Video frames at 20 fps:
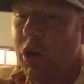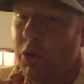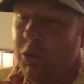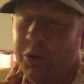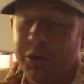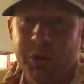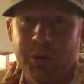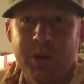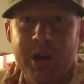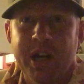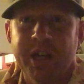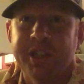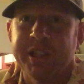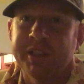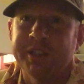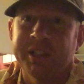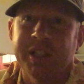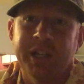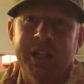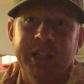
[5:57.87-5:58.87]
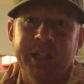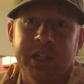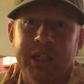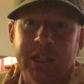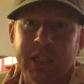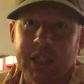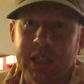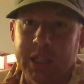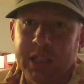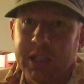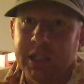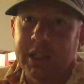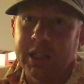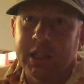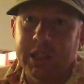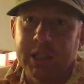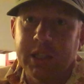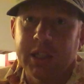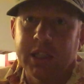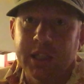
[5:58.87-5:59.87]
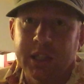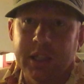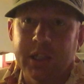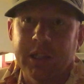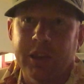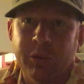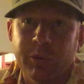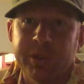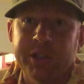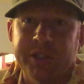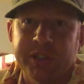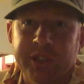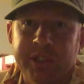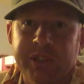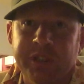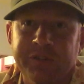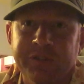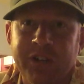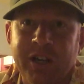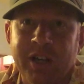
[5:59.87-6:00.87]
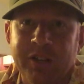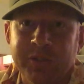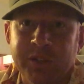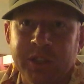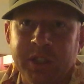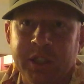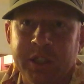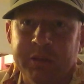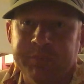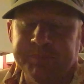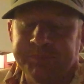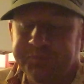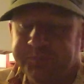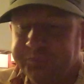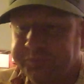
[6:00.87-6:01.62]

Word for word: Well, in Hawaii, it's like 365 sun.